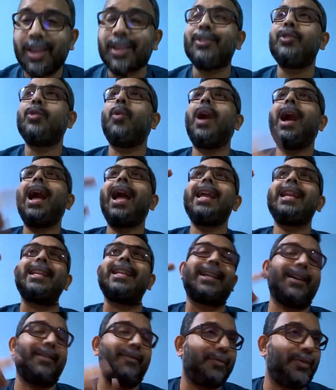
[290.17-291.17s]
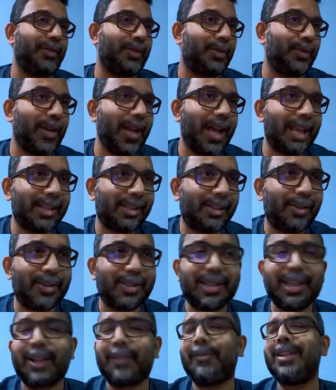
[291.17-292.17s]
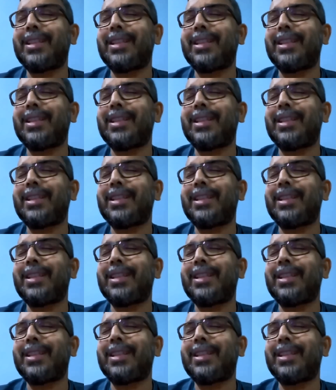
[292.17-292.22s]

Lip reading: You are in a comfort zone. Ask yourself,